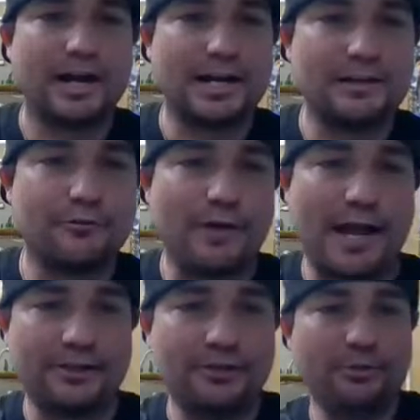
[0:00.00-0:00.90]
I gotta
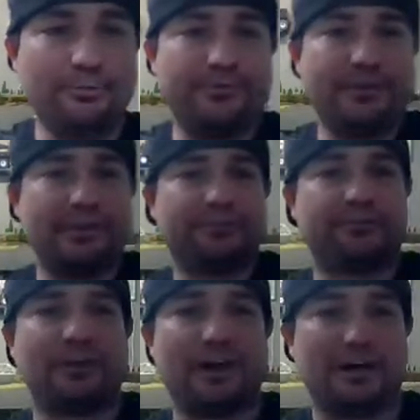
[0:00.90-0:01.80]
vacuum this
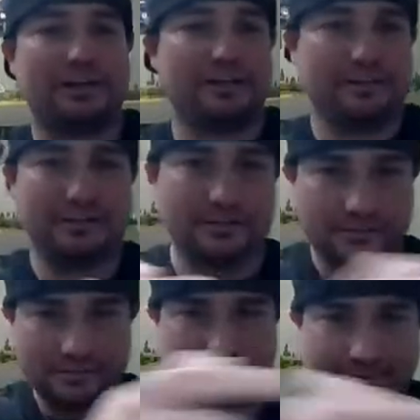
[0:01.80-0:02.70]
side.
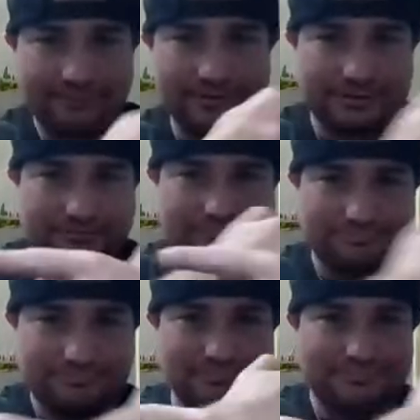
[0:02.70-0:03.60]
Well,
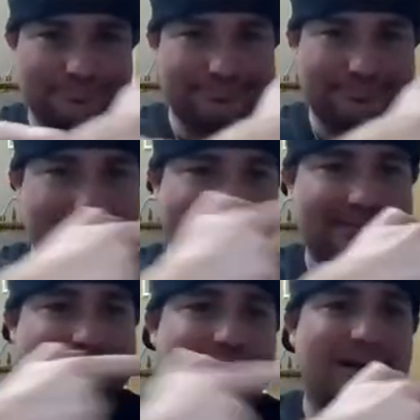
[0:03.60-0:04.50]
that
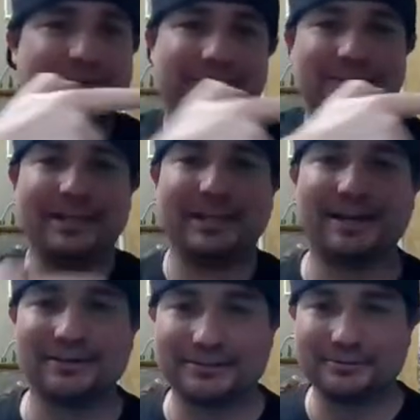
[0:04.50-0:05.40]
side of the
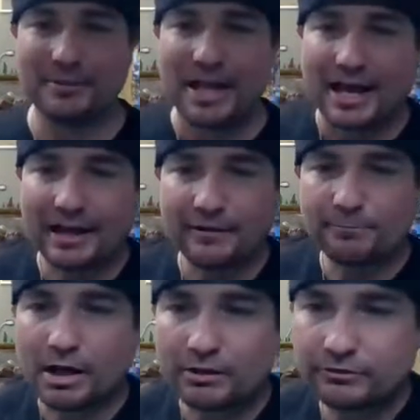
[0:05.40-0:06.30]
layout up. I have
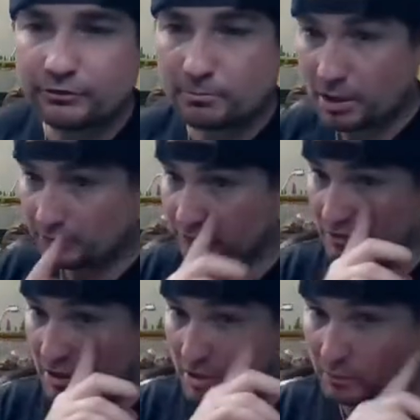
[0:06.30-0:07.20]
boxes on boxes
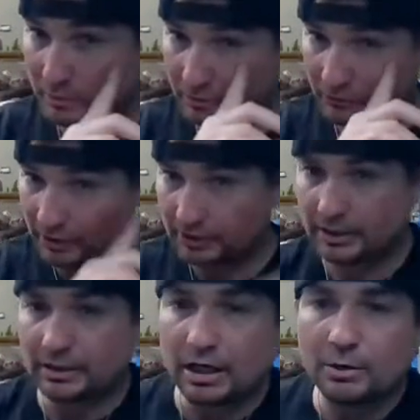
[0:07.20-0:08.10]
of Hot Wheels. I
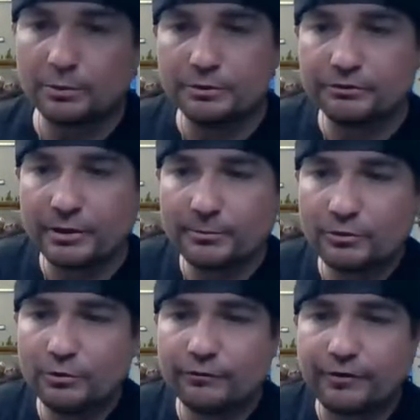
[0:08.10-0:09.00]
collect Hot Wheels
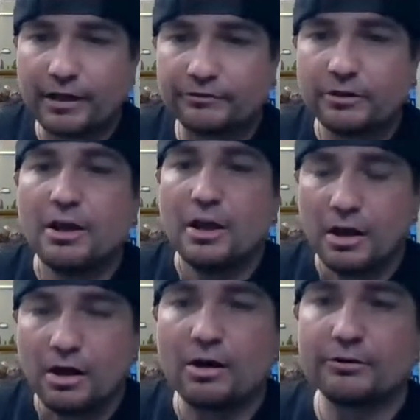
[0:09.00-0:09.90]
M2 and Fast.
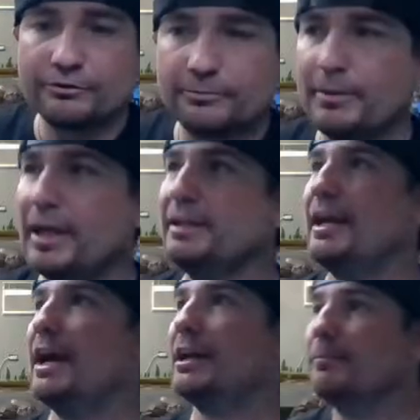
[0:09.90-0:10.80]
Awesome, man.
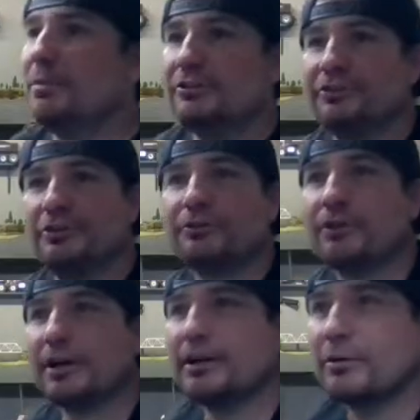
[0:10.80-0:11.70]
Yeah, I got a bunch of those
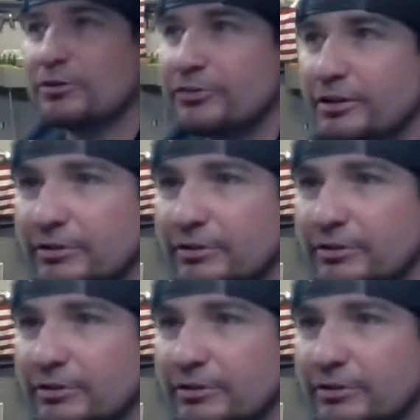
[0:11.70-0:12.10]
right here. Check